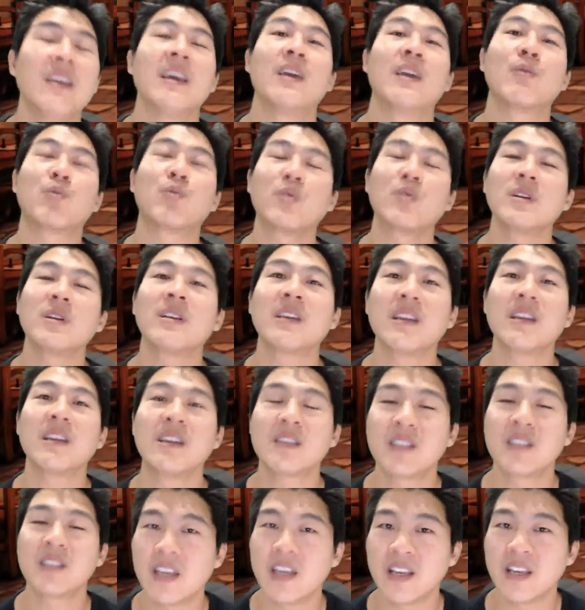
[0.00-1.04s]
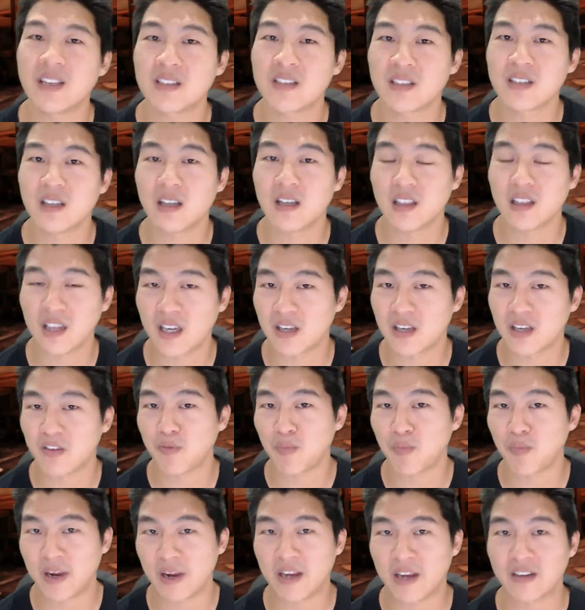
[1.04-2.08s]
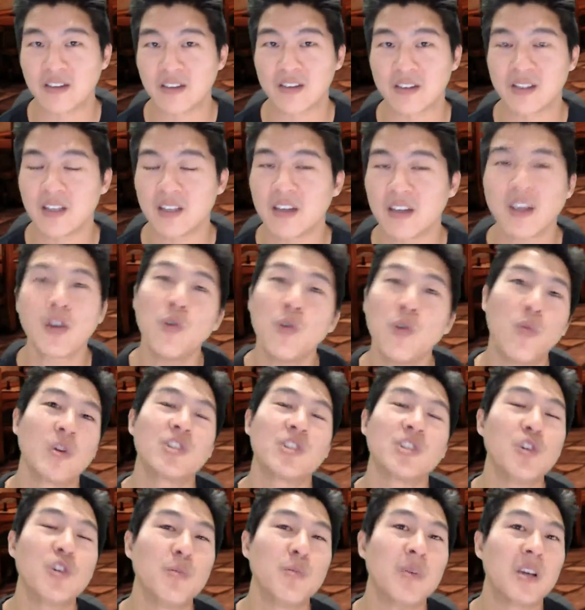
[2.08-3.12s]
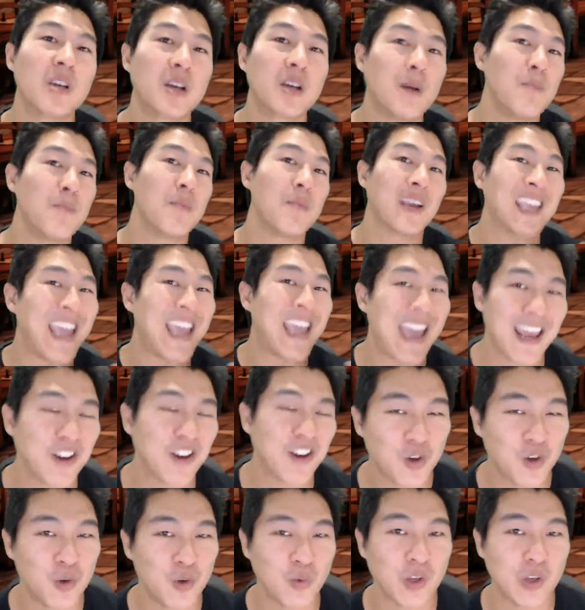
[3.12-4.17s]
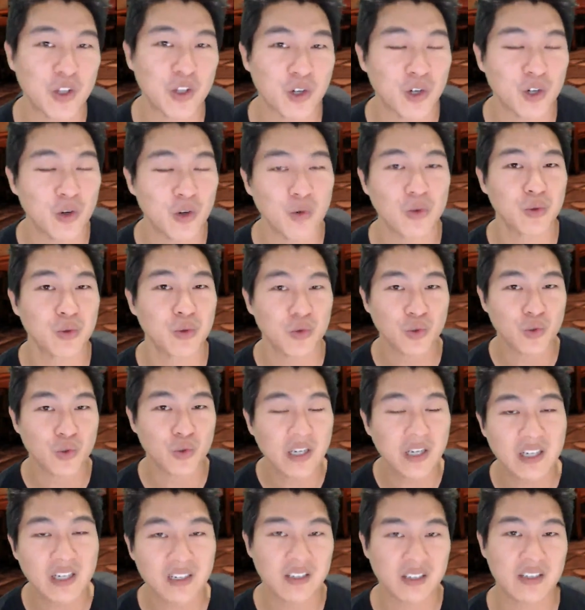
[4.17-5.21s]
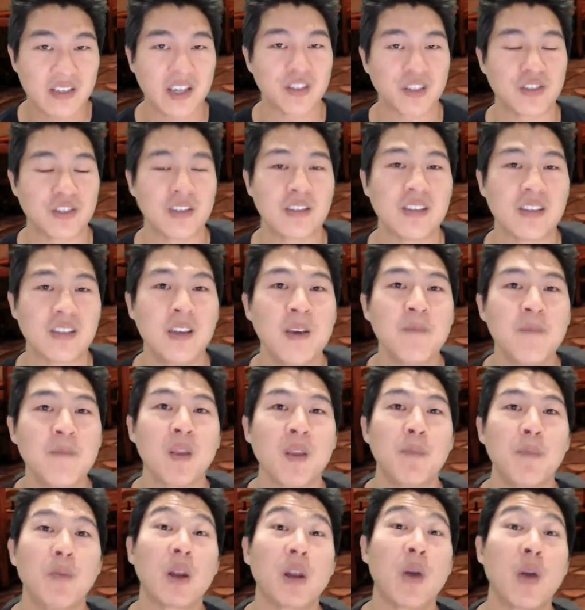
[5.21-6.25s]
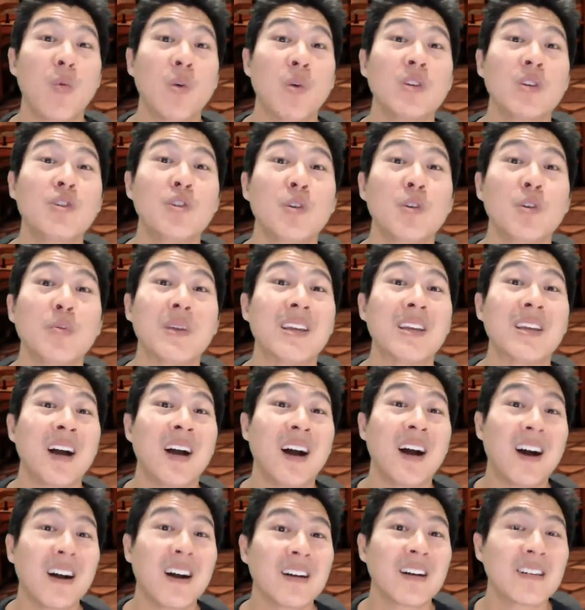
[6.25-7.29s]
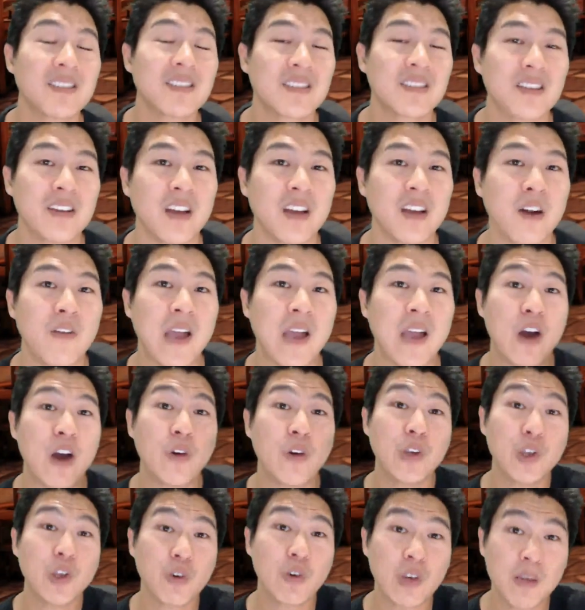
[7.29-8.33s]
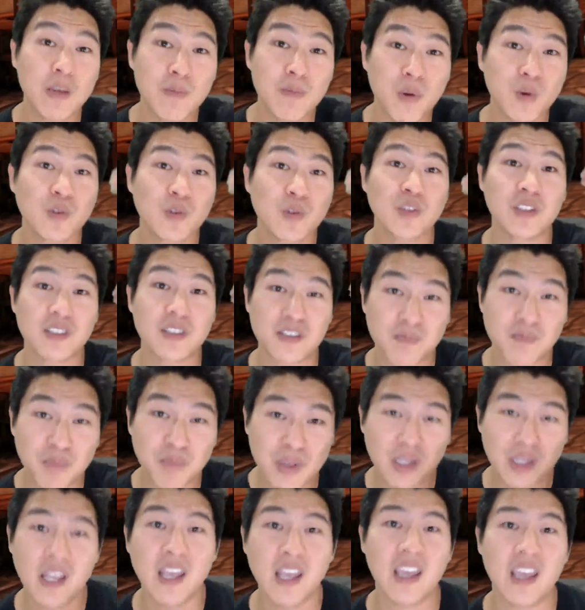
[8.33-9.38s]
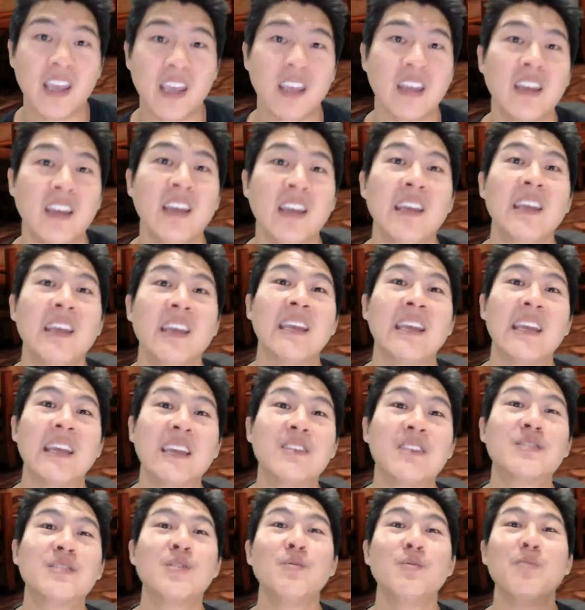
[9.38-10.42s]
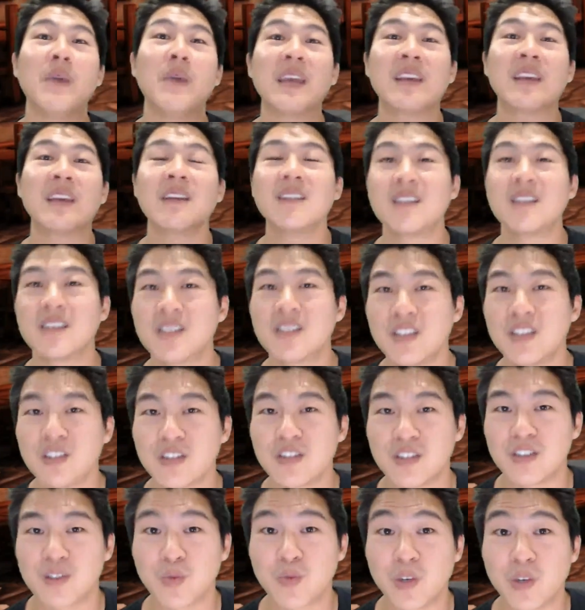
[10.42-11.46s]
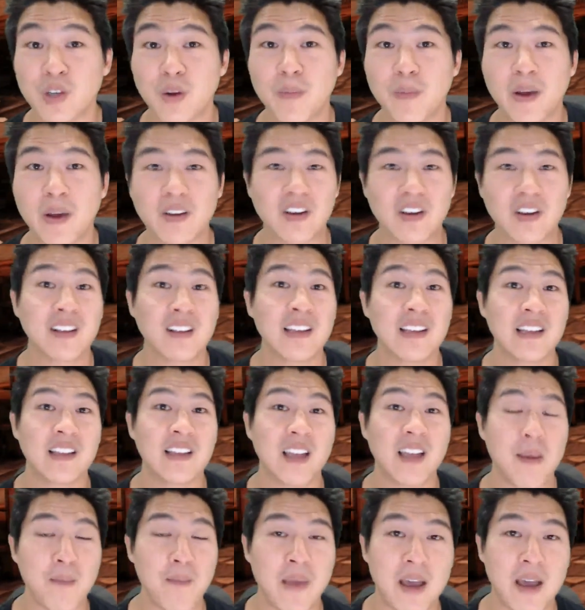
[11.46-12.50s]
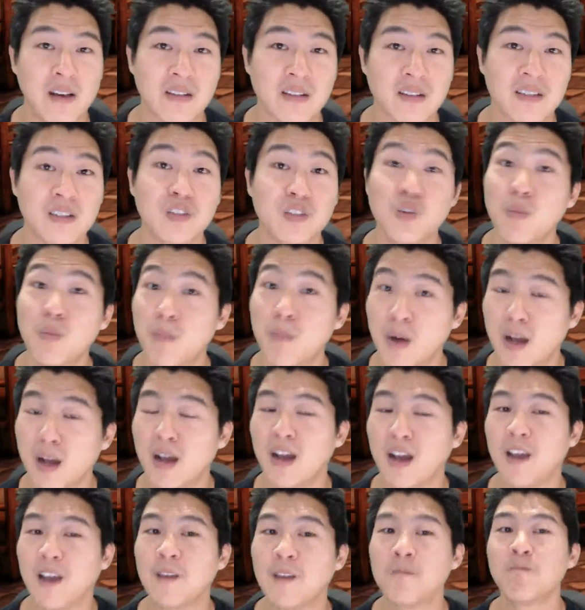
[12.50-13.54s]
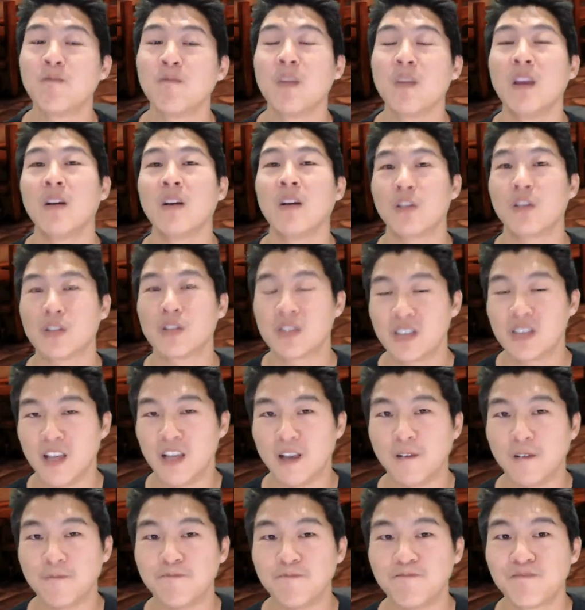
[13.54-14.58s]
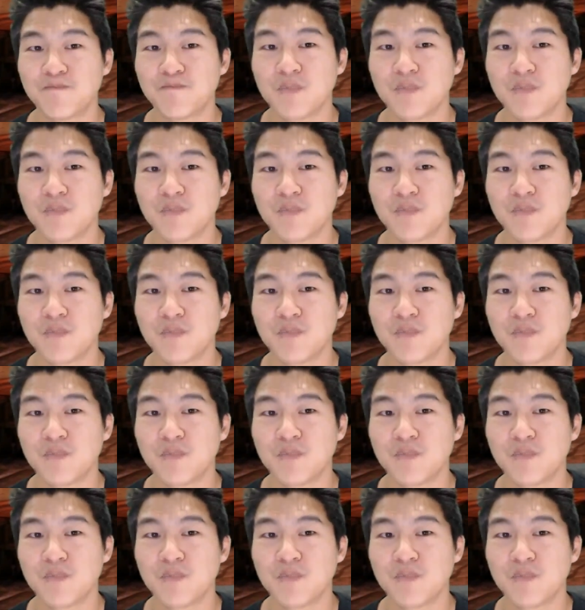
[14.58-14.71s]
It really takes a lot of practice. And I don't want you to become mechanical when you're going through trading sessions, but I want you to be cognizant of how your emotions play into making decisions when you're about to click that mouse to buy or sell.